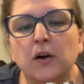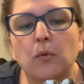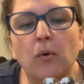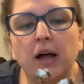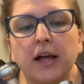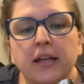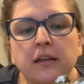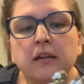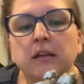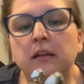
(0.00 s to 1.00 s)
One
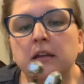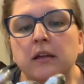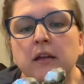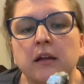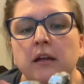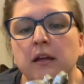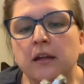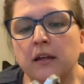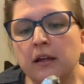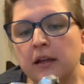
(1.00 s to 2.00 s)

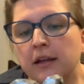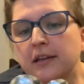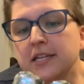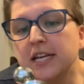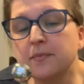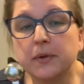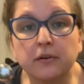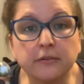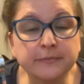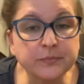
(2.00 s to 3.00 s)

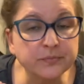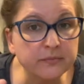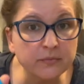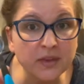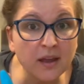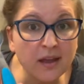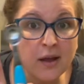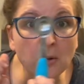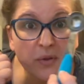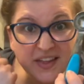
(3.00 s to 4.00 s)
teaspoon.
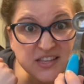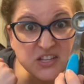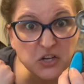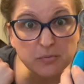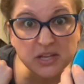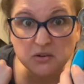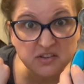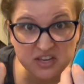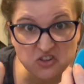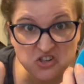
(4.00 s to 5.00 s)
Well, that's 2 blues.
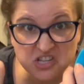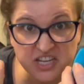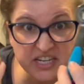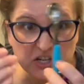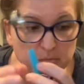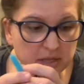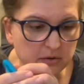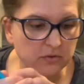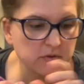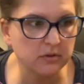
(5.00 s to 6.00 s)
They should just say 2
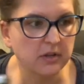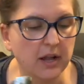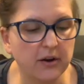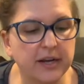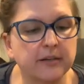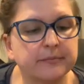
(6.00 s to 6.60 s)
blues. All right.